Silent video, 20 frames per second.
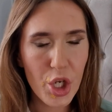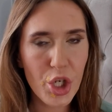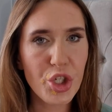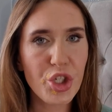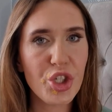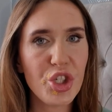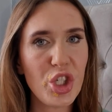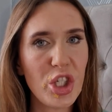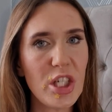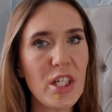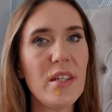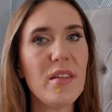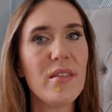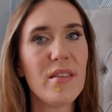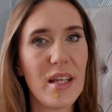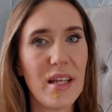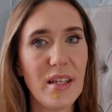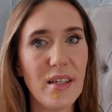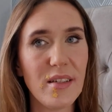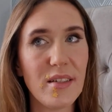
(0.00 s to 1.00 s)
she
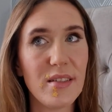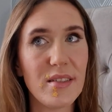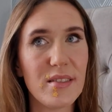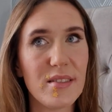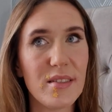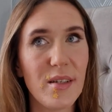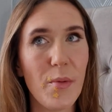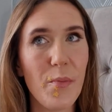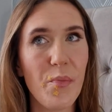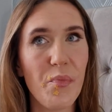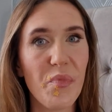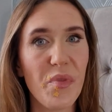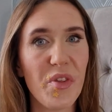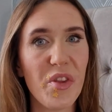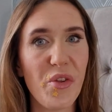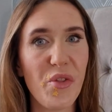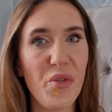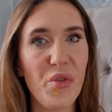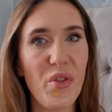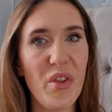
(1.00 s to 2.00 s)
thinks
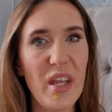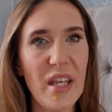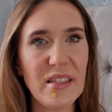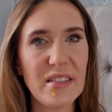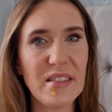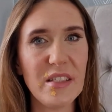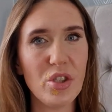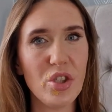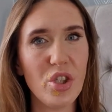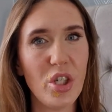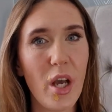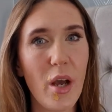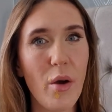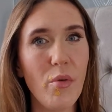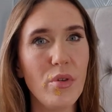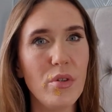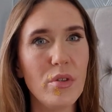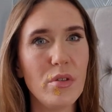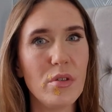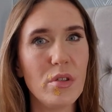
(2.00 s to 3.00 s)
that this is
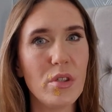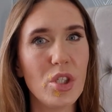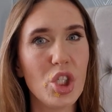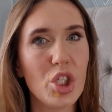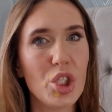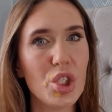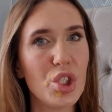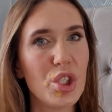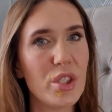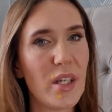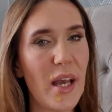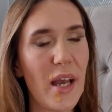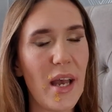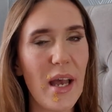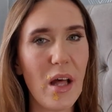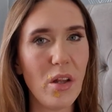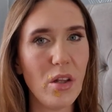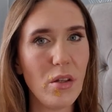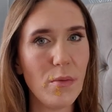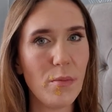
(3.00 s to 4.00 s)
going to
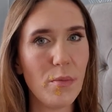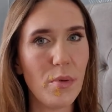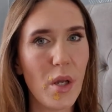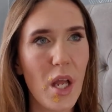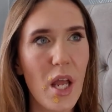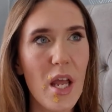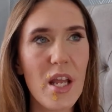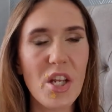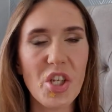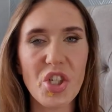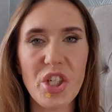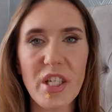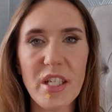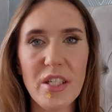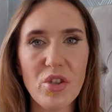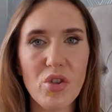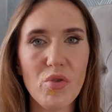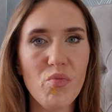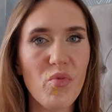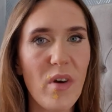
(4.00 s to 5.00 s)
help.
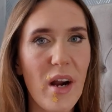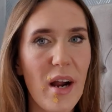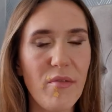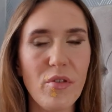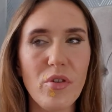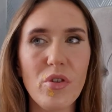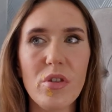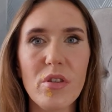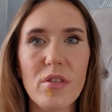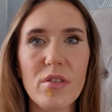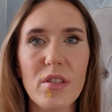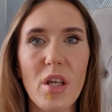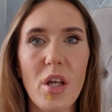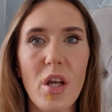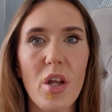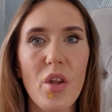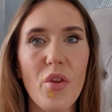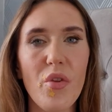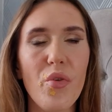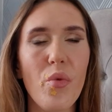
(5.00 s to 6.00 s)
She's unravelled
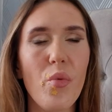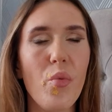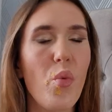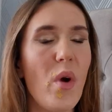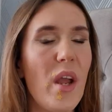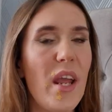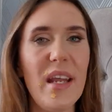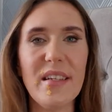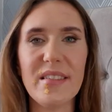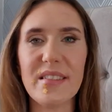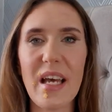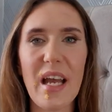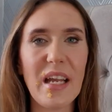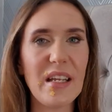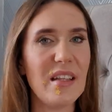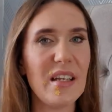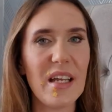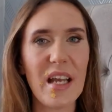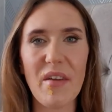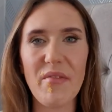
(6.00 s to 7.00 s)
the worst that
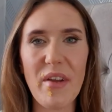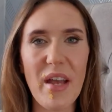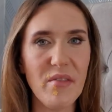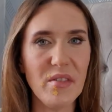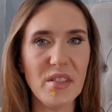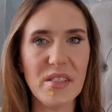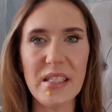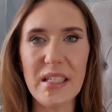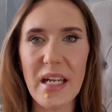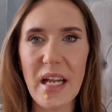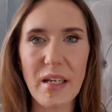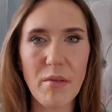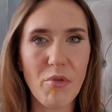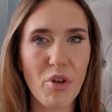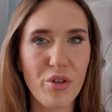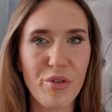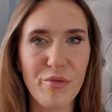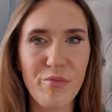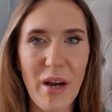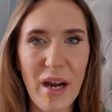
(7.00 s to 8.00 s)
I think I've ever seen
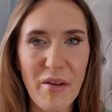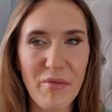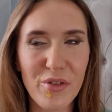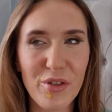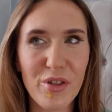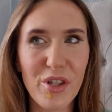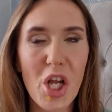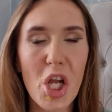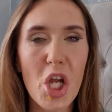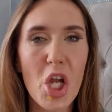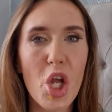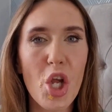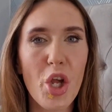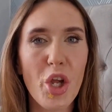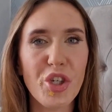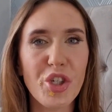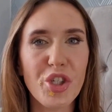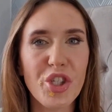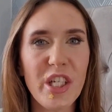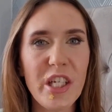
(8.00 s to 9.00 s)
anyone unravel.
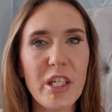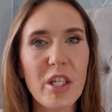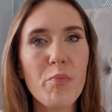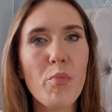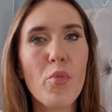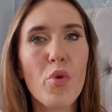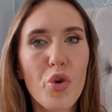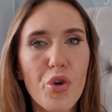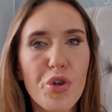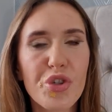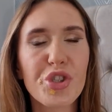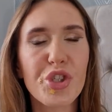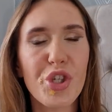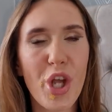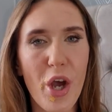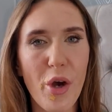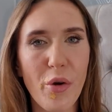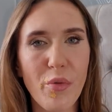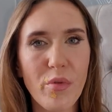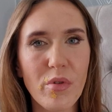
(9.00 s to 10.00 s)
She must
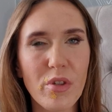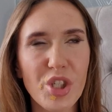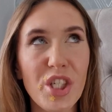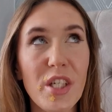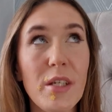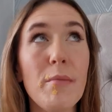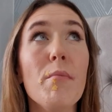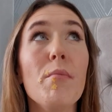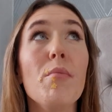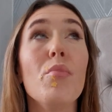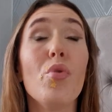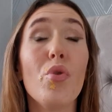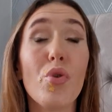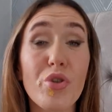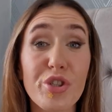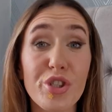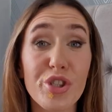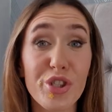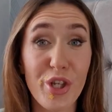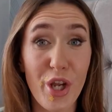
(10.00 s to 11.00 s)
know, she
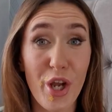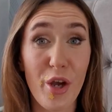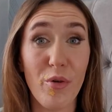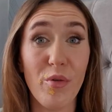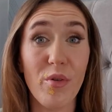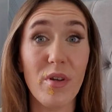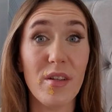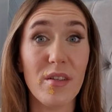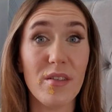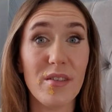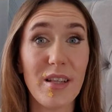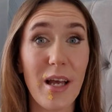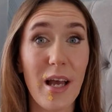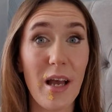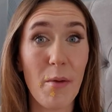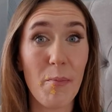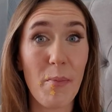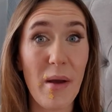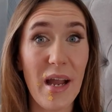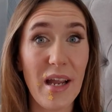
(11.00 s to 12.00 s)
must know
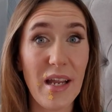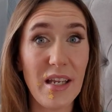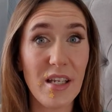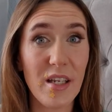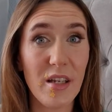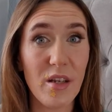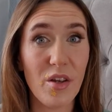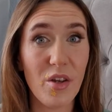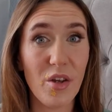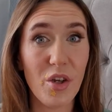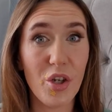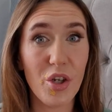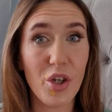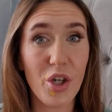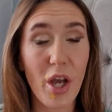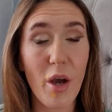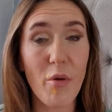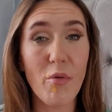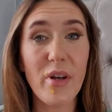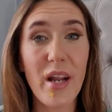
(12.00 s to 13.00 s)
that by
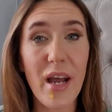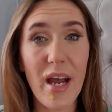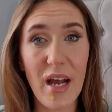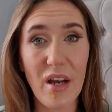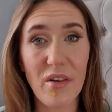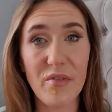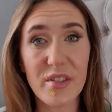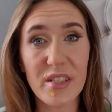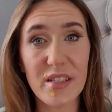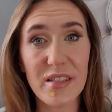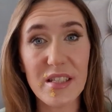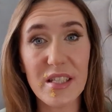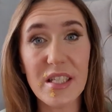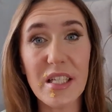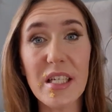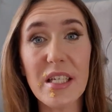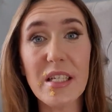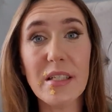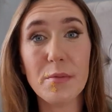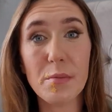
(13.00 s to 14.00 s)
going after
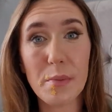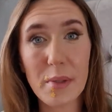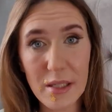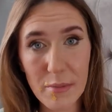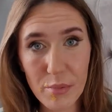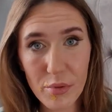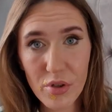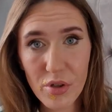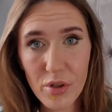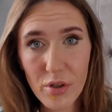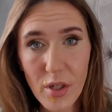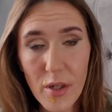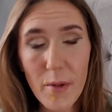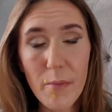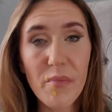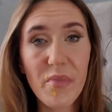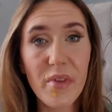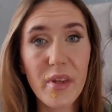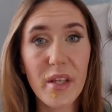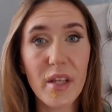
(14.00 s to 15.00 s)
these people,
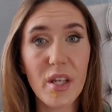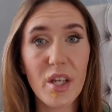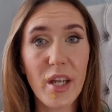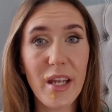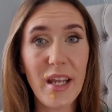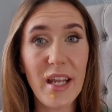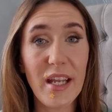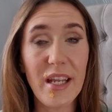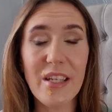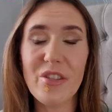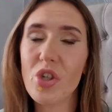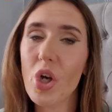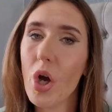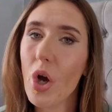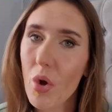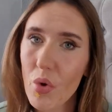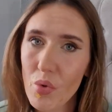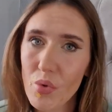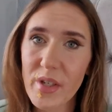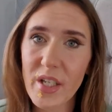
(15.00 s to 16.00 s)
it is
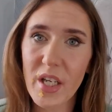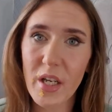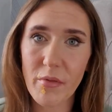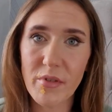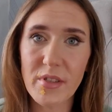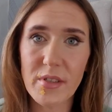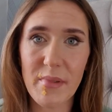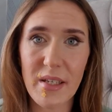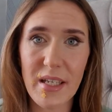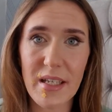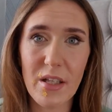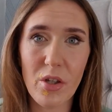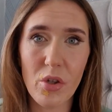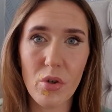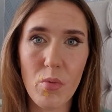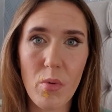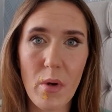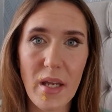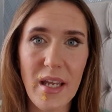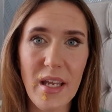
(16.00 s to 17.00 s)
only going to make it
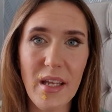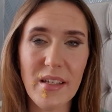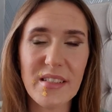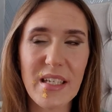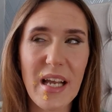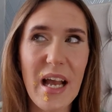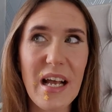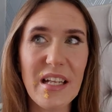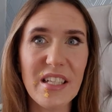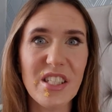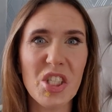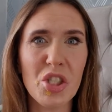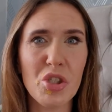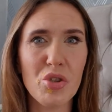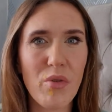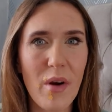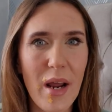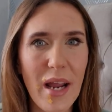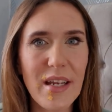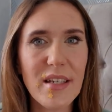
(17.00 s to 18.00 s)
look worse. And to
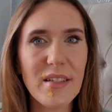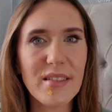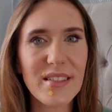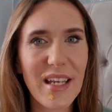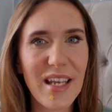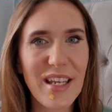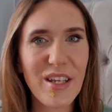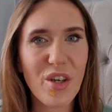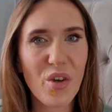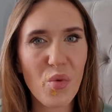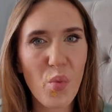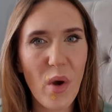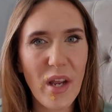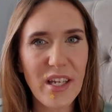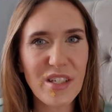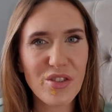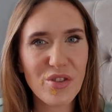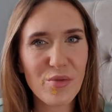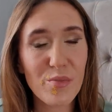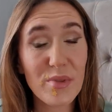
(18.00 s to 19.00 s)
try and take
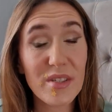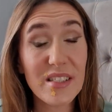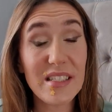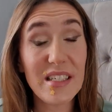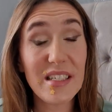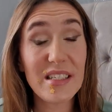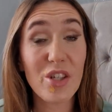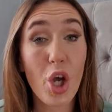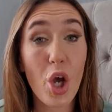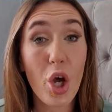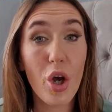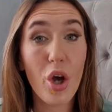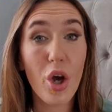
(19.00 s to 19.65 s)
away somebody's